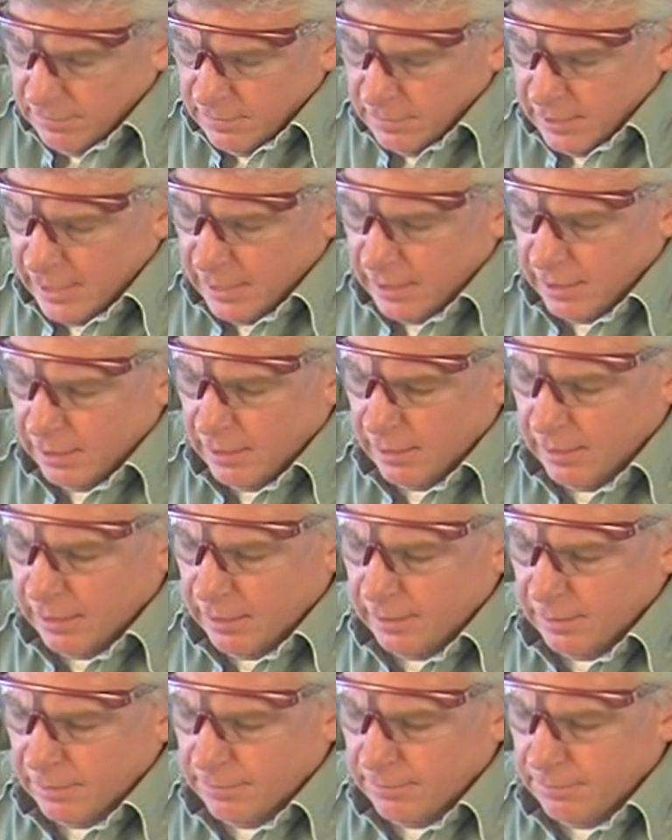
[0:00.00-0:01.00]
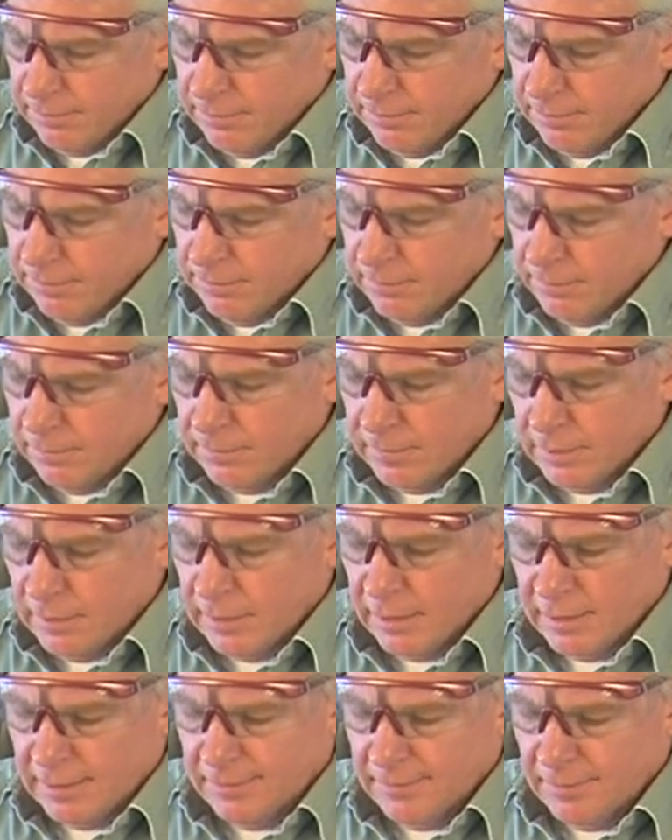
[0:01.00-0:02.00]
Take a, uh,
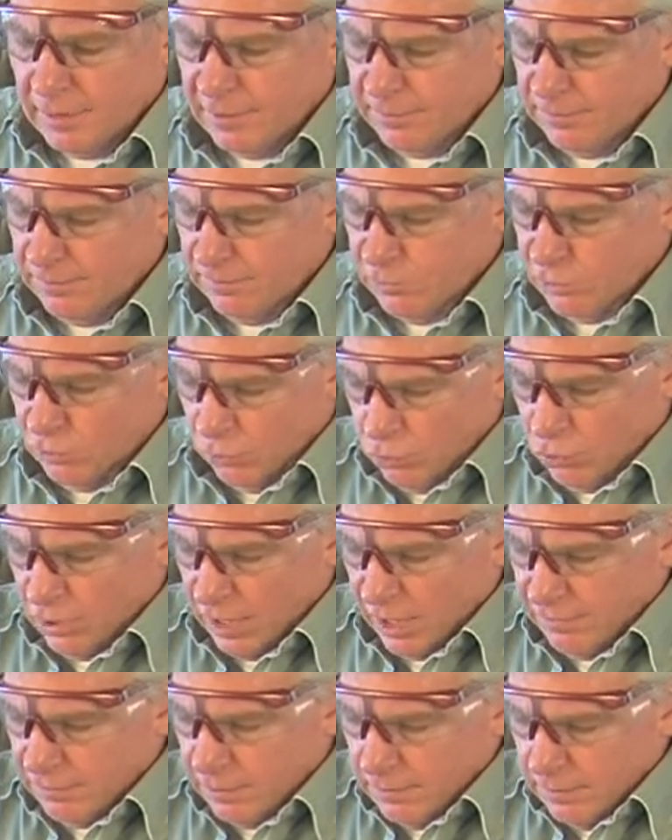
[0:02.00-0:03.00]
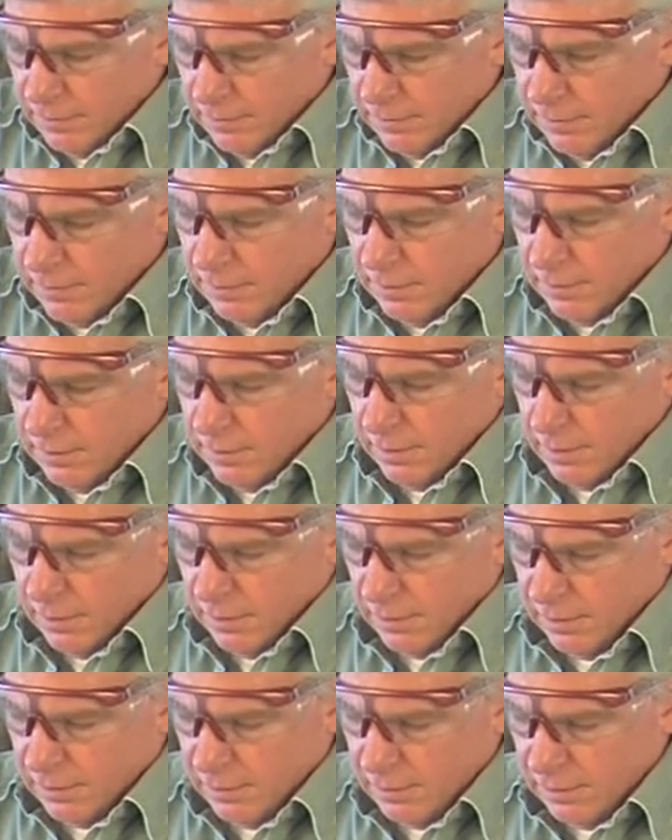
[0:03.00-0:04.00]
um, a screwdriver.
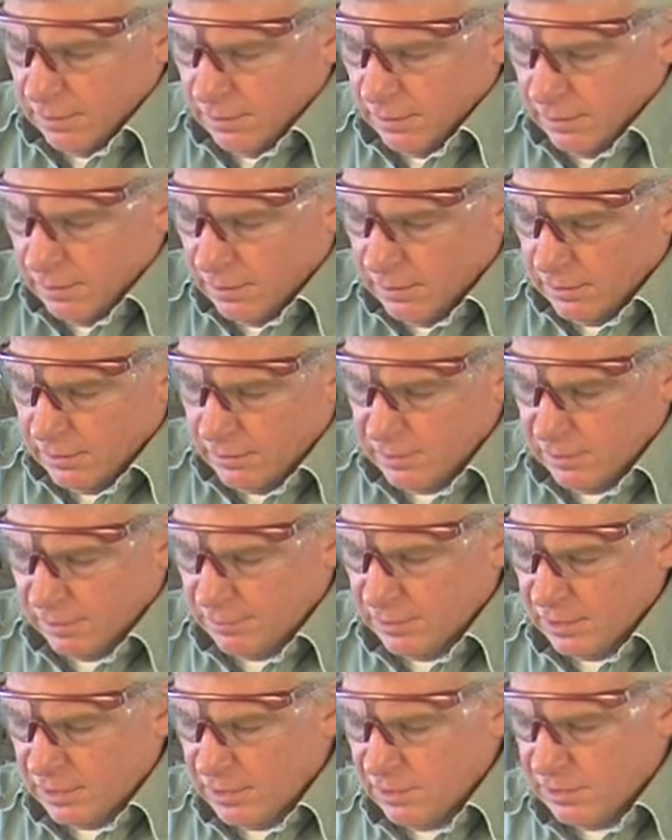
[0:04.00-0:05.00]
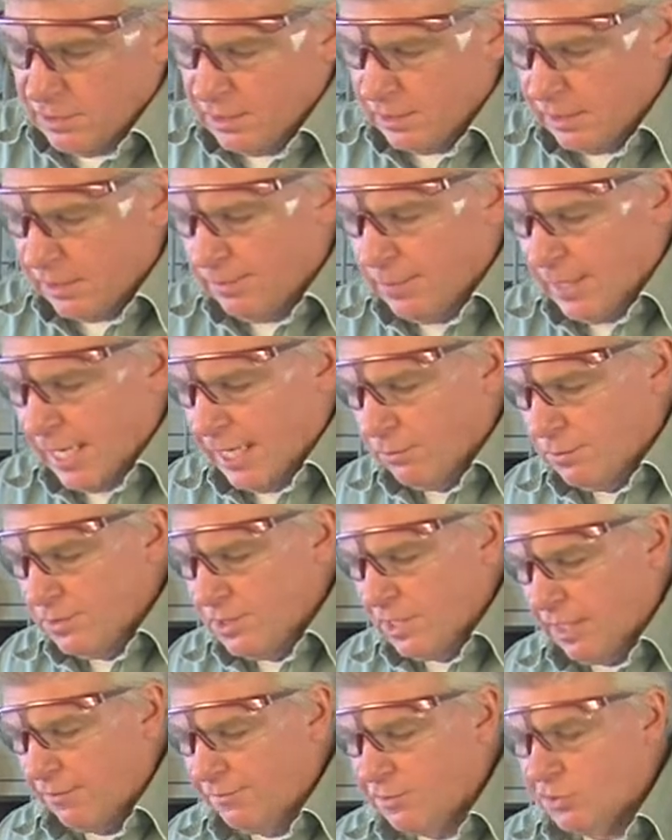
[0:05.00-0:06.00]
Some of these uh,
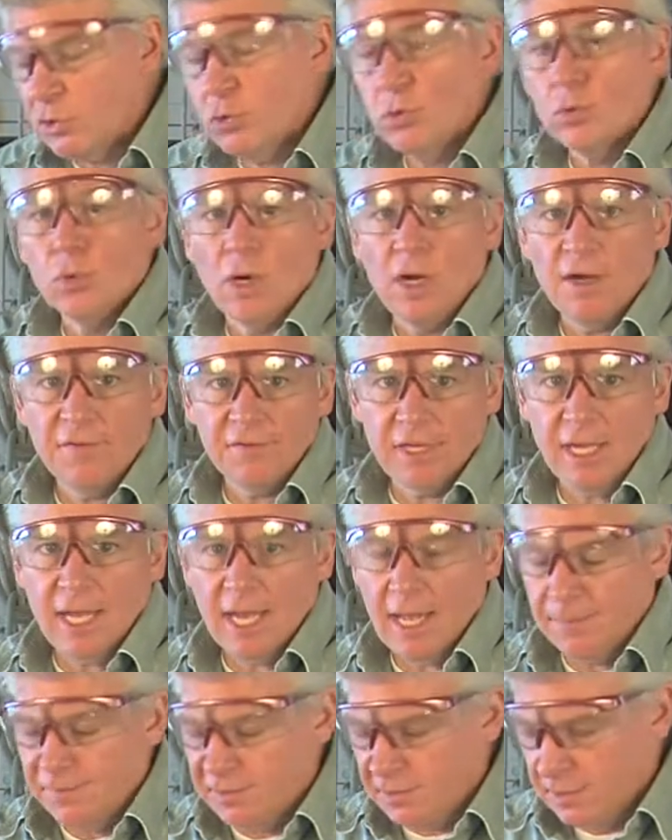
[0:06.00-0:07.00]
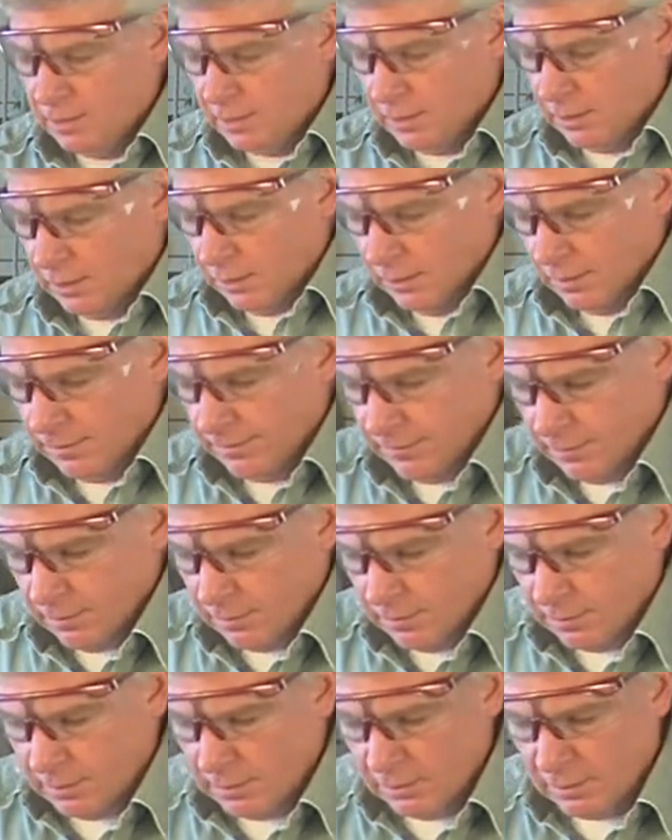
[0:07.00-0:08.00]
batteries have screw-off caps.
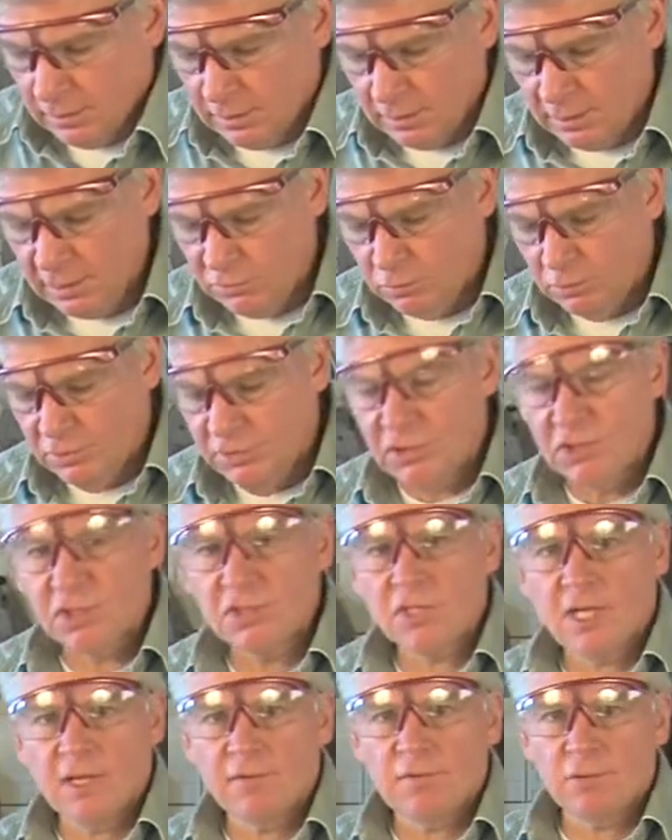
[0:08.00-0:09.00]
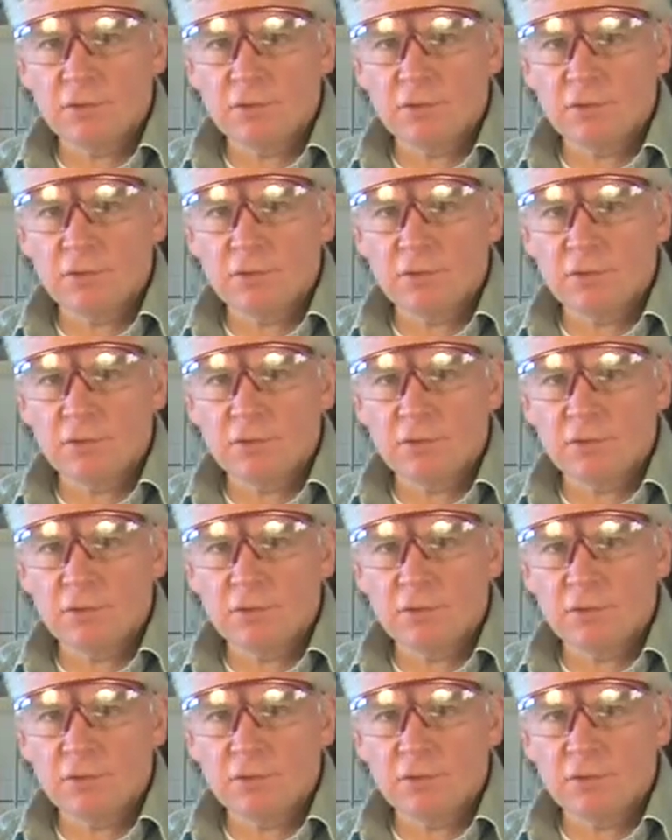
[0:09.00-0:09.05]
These ones just have